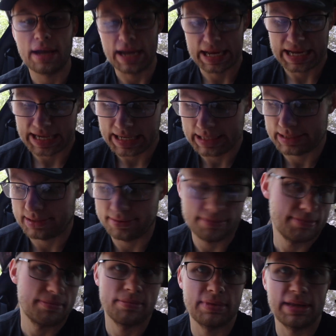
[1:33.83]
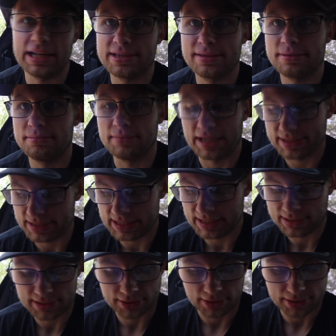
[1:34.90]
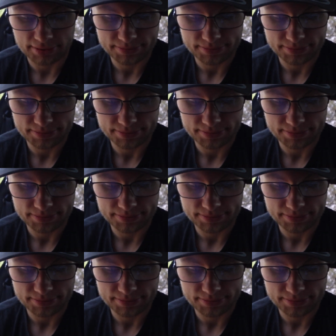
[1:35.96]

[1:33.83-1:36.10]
and that's the install.